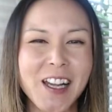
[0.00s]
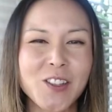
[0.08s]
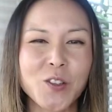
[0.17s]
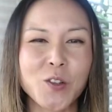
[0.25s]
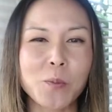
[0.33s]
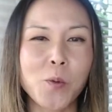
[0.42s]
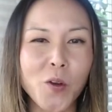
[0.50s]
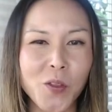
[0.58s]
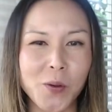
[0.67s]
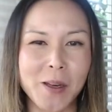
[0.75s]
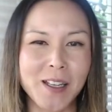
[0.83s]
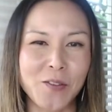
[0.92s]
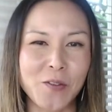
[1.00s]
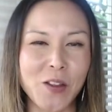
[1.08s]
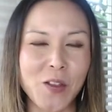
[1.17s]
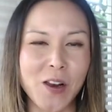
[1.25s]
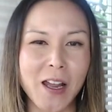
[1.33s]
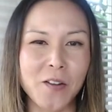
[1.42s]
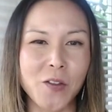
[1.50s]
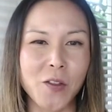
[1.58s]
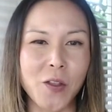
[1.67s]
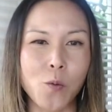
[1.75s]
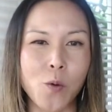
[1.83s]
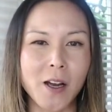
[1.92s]
to support them in living the life that
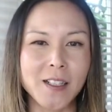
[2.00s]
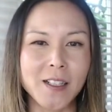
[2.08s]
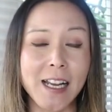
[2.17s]
they want.